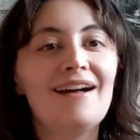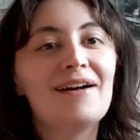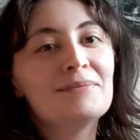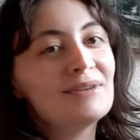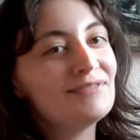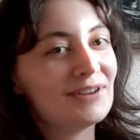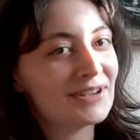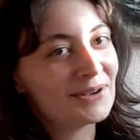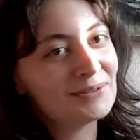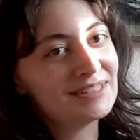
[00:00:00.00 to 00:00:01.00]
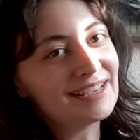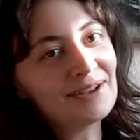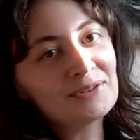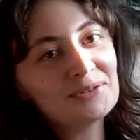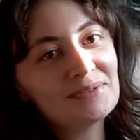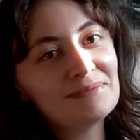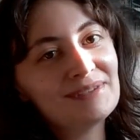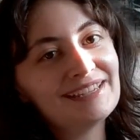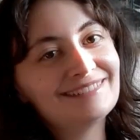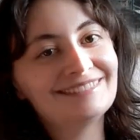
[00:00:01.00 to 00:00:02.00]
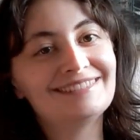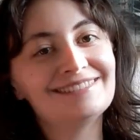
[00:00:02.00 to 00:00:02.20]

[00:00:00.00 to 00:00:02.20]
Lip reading: on my very cozy couch with me,